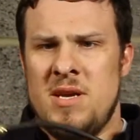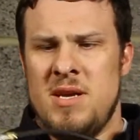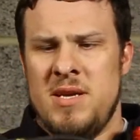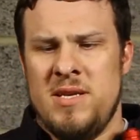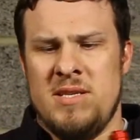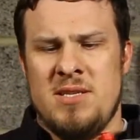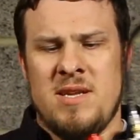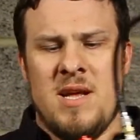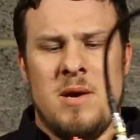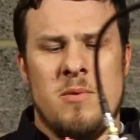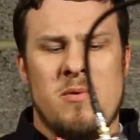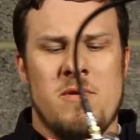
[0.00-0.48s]

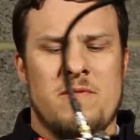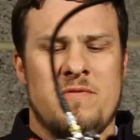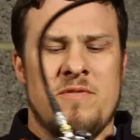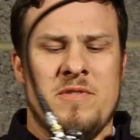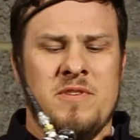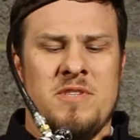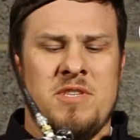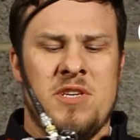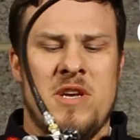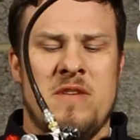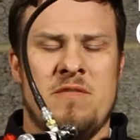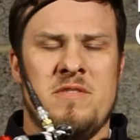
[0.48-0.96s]
He's now
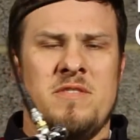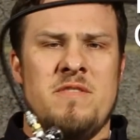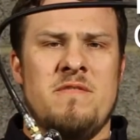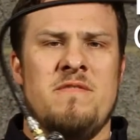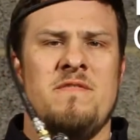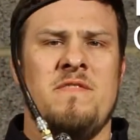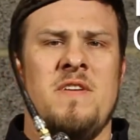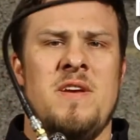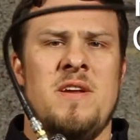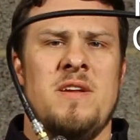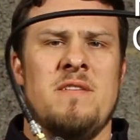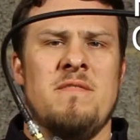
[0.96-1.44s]
offering service of
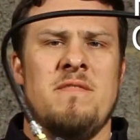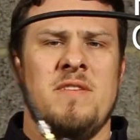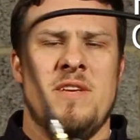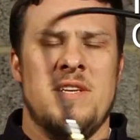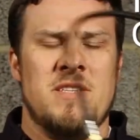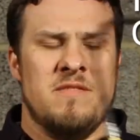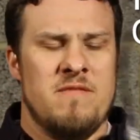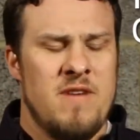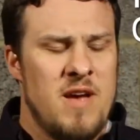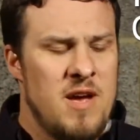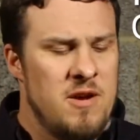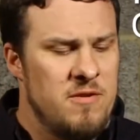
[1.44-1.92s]
fitting of
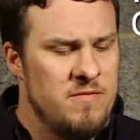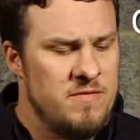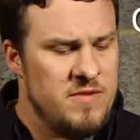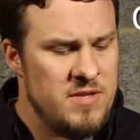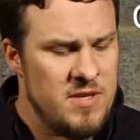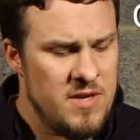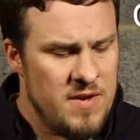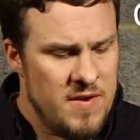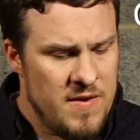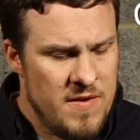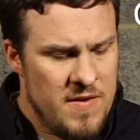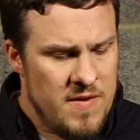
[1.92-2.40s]
these valves.